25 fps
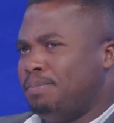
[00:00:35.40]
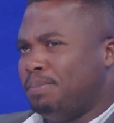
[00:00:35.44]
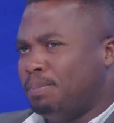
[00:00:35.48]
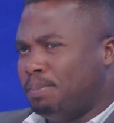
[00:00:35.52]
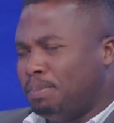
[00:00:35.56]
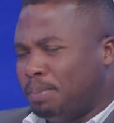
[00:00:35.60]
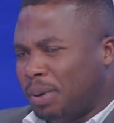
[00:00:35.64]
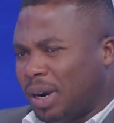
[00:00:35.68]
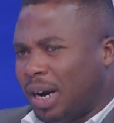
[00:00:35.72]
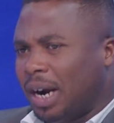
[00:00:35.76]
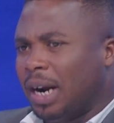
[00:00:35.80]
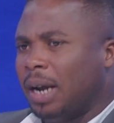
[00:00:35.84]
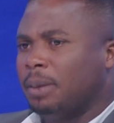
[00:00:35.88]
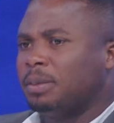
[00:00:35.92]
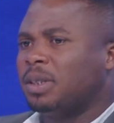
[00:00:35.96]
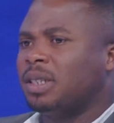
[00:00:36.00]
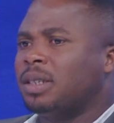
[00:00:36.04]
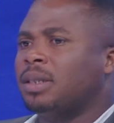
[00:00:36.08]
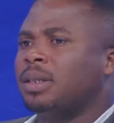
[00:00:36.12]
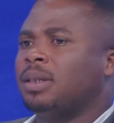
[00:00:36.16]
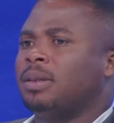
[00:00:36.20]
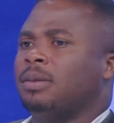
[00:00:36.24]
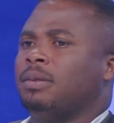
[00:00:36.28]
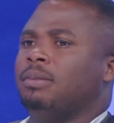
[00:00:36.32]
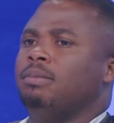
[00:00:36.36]

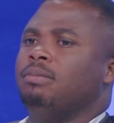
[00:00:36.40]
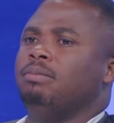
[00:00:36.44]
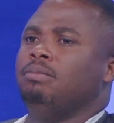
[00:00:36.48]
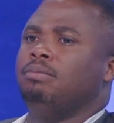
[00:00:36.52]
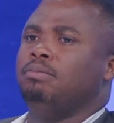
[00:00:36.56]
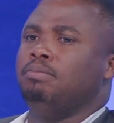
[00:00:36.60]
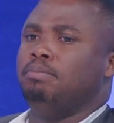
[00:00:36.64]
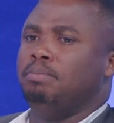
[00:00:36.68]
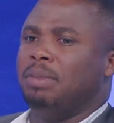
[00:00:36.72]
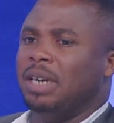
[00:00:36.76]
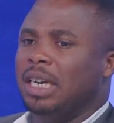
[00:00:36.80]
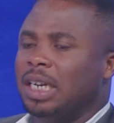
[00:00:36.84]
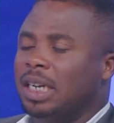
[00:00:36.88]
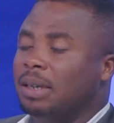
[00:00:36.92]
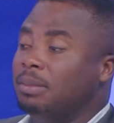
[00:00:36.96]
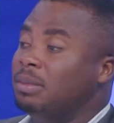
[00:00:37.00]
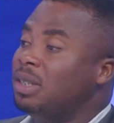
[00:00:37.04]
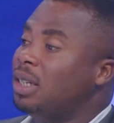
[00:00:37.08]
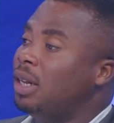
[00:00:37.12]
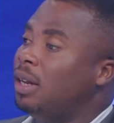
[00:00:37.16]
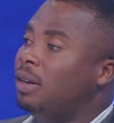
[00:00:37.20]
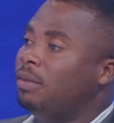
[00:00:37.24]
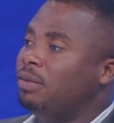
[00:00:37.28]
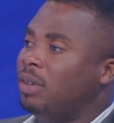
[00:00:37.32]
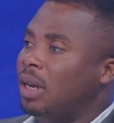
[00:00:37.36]
perhaps beat
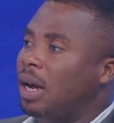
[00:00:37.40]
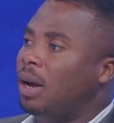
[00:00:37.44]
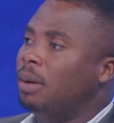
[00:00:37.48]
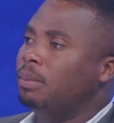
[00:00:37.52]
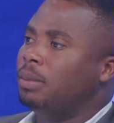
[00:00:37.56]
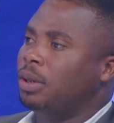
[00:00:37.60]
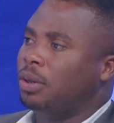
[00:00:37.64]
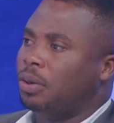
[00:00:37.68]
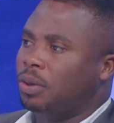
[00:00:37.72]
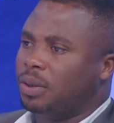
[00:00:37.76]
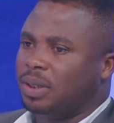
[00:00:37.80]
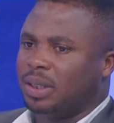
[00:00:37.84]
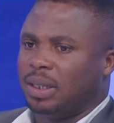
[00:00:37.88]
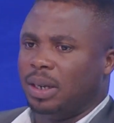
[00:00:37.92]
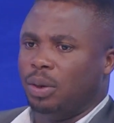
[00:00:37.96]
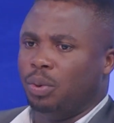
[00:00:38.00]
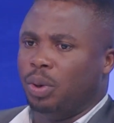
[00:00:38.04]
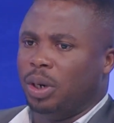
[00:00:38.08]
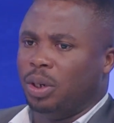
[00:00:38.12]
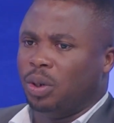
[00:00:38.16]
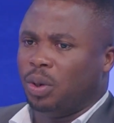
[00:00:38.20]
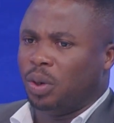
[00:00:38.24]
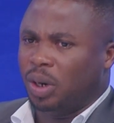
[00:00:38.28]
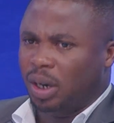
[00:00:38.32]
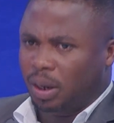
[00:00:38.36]
himself down because they
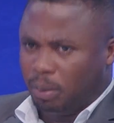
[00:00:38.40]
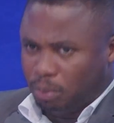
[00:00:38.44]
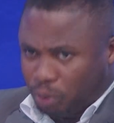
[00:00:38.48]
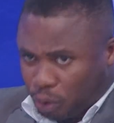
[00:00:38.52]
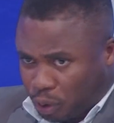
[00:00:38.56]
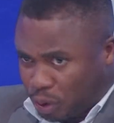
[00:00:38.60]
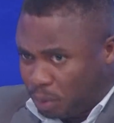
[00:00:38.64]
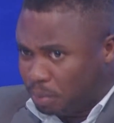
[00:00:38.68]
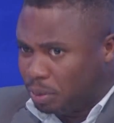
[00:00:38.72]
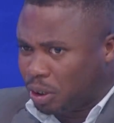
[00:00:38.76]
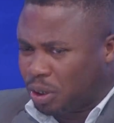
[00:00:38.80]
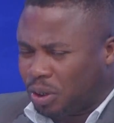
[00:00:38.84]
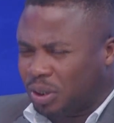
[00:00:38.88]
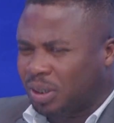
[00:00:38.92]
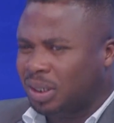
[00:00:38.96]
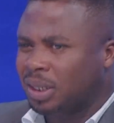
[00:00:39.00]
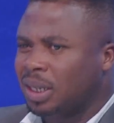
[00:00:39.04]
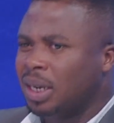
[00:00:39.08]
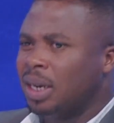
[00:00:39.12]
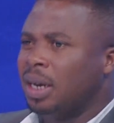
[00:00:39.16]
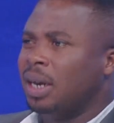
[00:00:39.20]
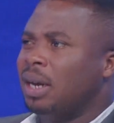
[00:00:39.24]
were not able to, because